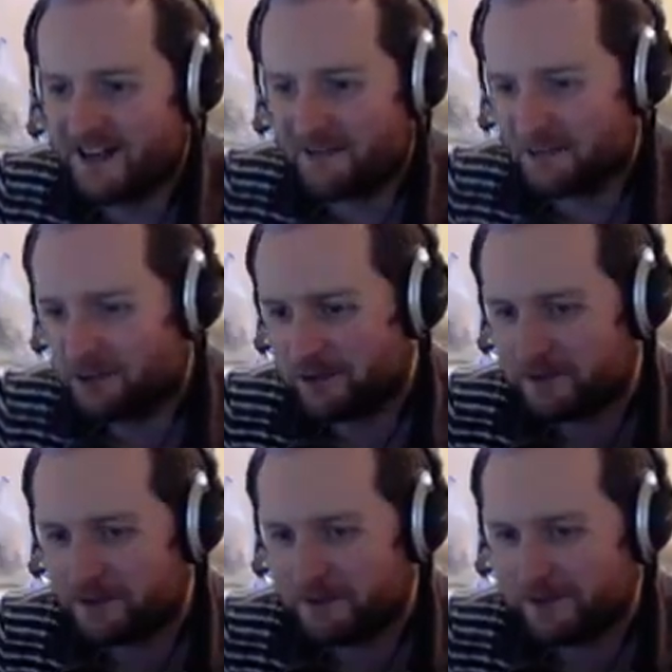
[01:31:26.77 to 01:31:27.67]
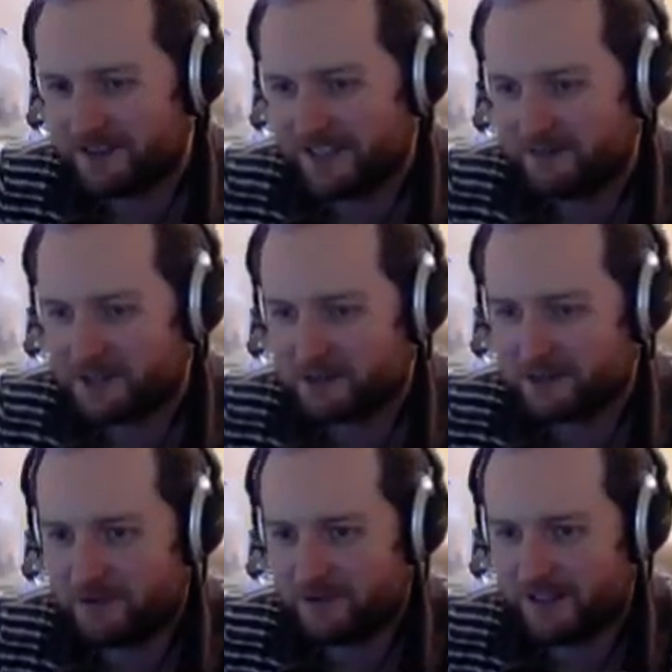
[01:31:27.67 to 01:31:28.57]
it's a lava waterfall, but I'm sure
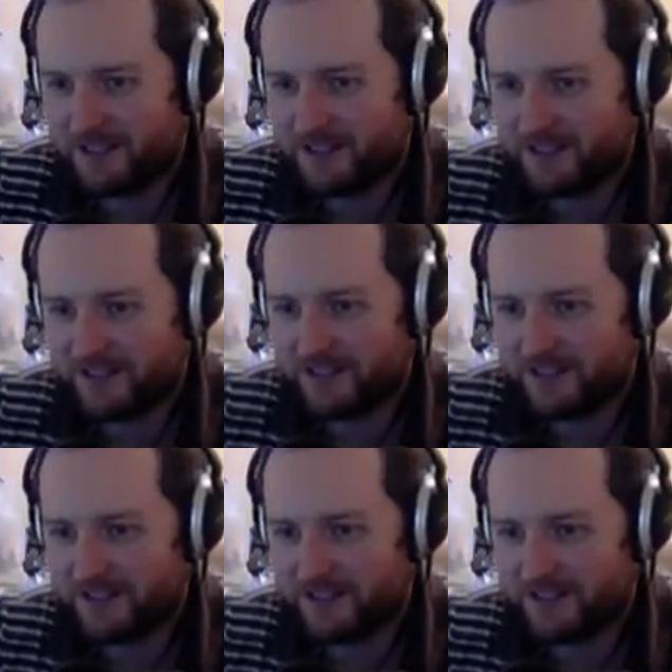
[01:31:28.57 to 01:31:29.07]
you'll be fine.